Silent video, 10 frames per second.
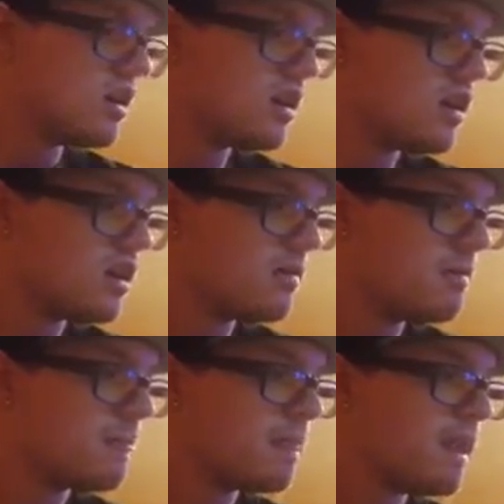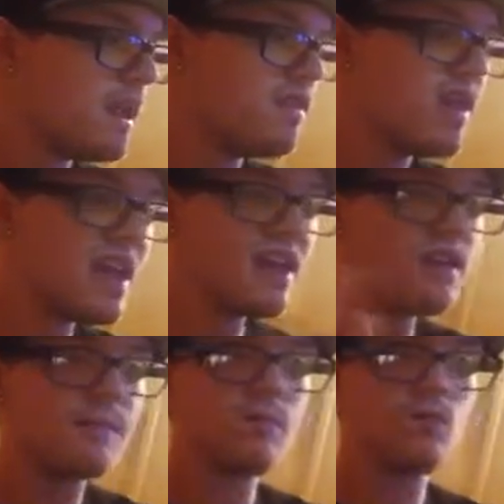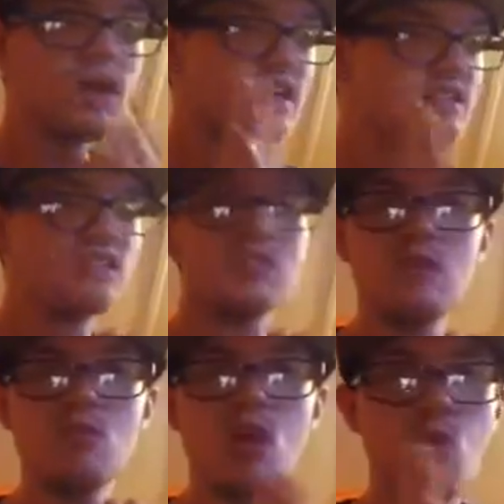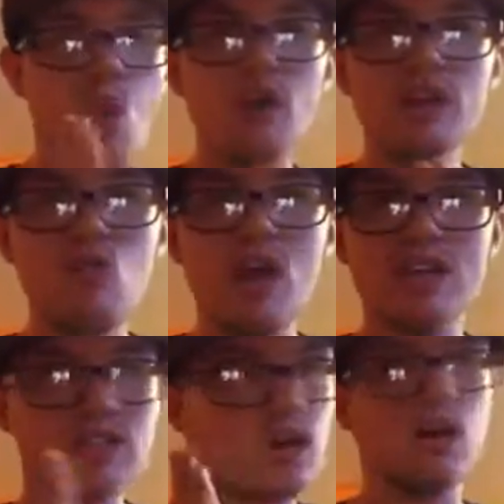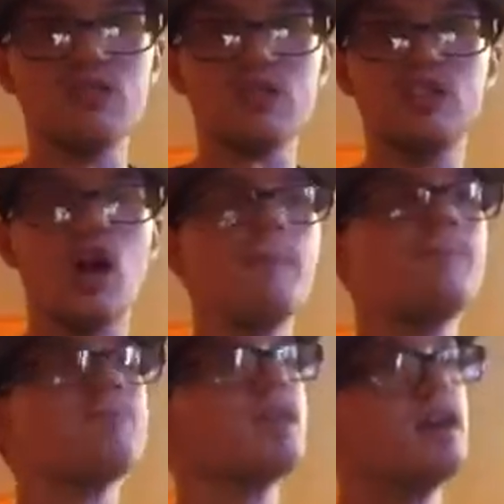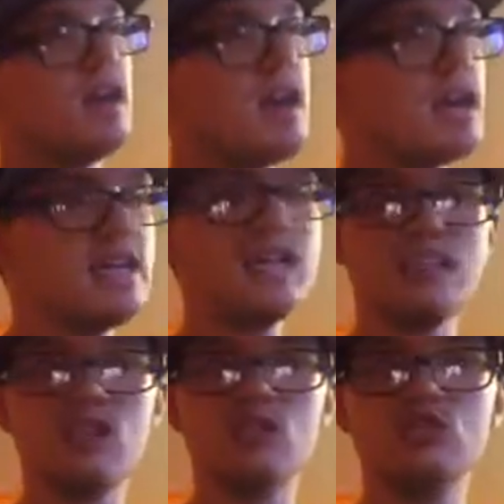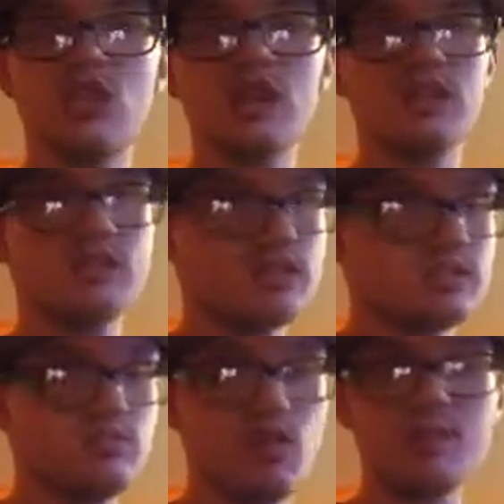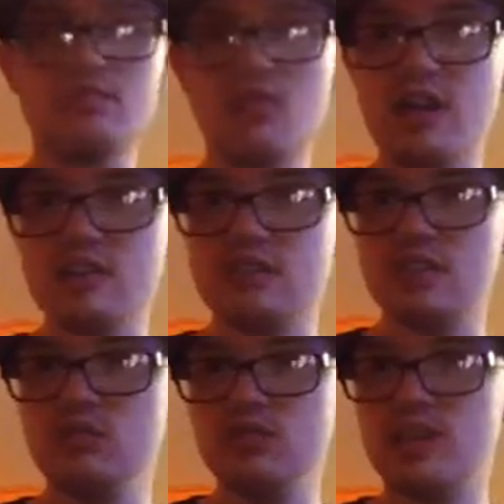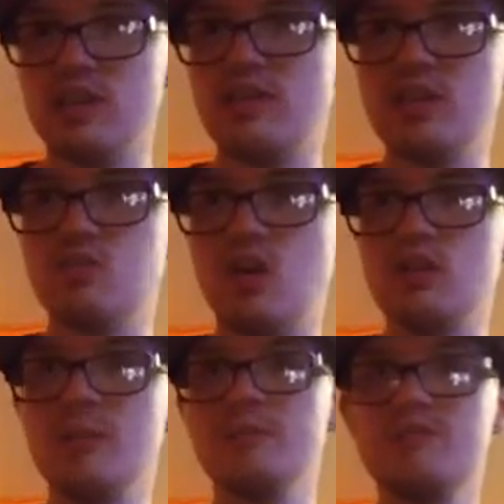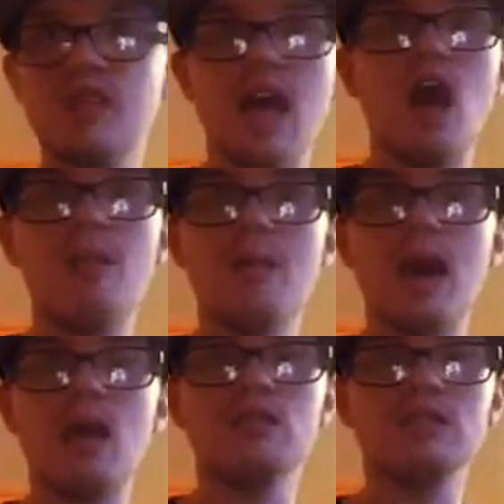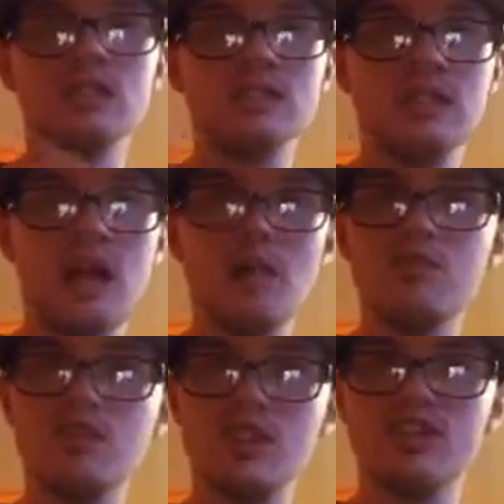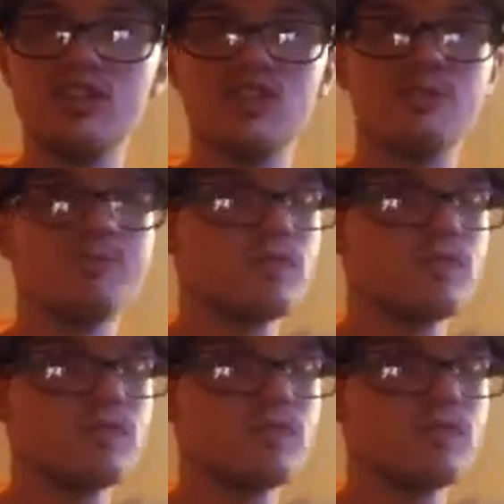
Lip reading: And then we get to see more Wally West on the show, and he's still trying. Rip's still trying to convince Wally to help him out, and help the legends